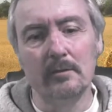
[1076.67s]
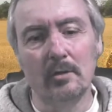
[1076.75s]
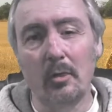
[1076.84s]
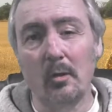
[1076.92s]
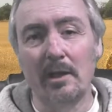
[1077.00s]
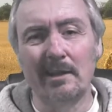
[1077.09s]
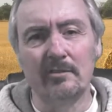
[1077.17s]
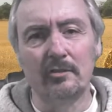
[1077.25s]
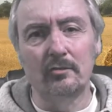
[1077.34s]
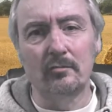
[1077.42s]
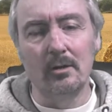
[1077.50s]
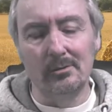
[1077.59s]
I thought I had a
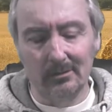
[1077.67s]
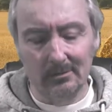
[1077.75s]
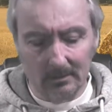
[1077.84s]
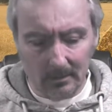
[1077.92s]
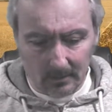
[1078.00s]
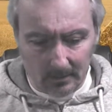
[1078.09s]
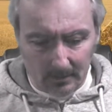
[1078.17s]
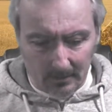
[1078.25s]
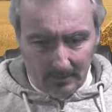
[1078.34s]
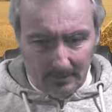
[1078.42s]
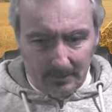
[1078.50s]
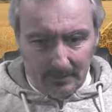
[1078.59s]
stroke,
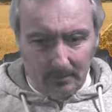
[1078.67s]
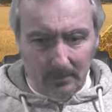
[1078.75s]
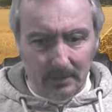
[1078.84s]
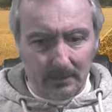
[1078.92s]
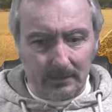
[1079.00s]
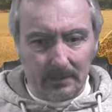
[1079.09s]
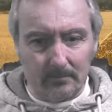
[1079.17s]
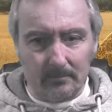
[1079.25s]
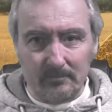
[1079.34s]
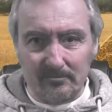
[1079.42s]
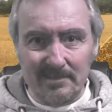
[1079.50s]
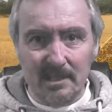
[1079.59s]
but
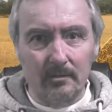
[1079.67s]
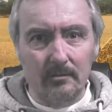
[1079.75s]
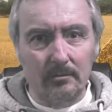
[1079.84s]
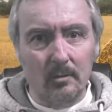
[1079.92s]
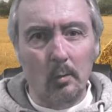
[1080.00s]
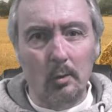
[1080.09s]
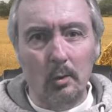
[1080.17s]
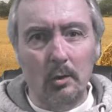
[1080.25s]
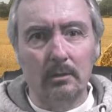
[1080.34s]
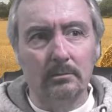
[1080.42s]
it's all good.